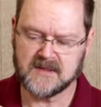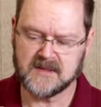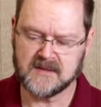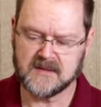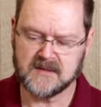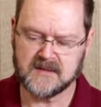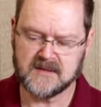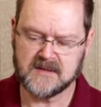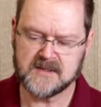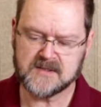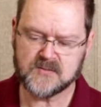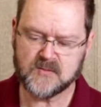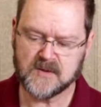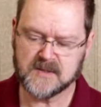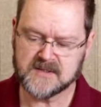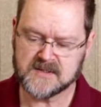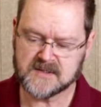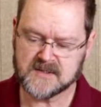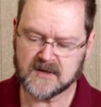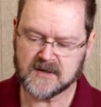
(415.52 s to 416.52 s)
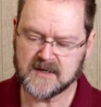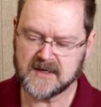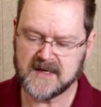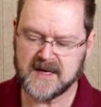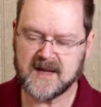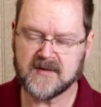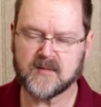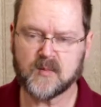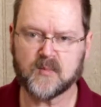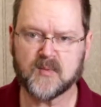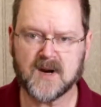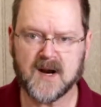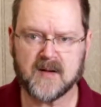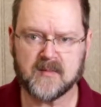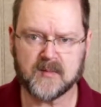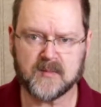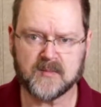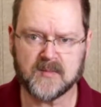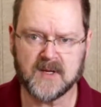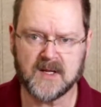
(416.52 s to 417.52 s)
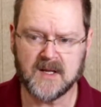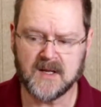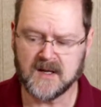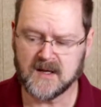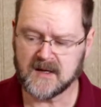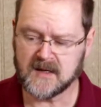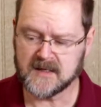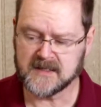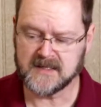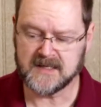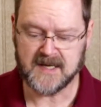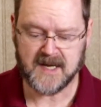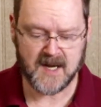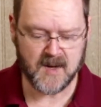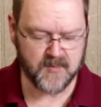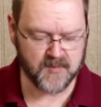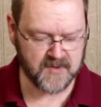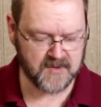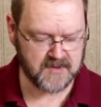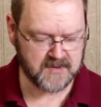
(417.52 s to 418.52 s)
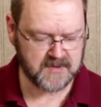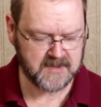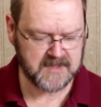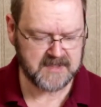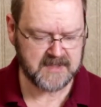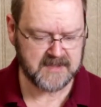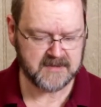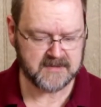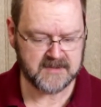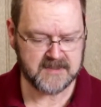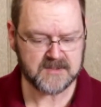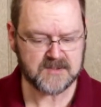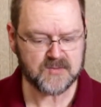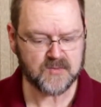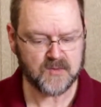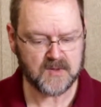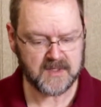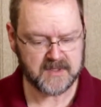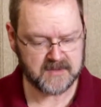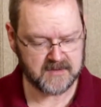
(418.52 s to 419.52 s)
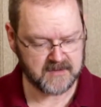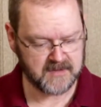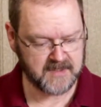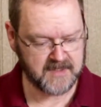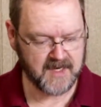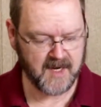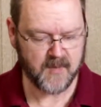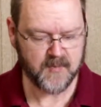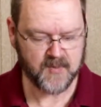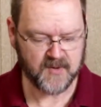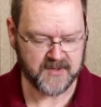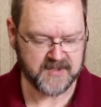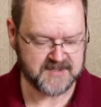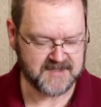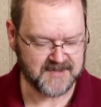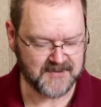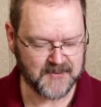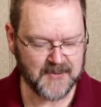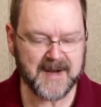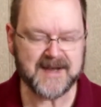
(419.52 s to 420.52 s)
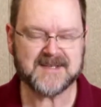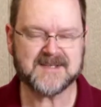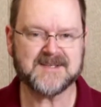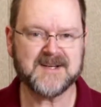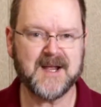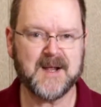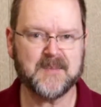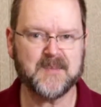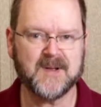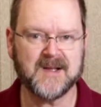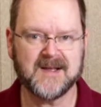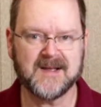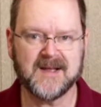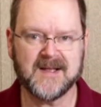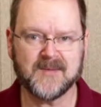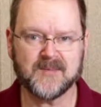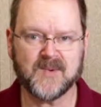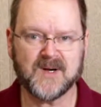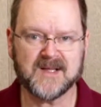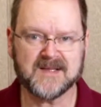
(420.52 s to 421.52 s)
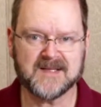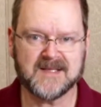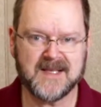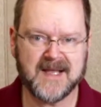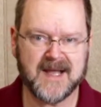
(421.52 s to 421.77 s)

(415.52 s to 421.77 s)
This one started to have a problem on the upper. This one, the upper is in great shape, but the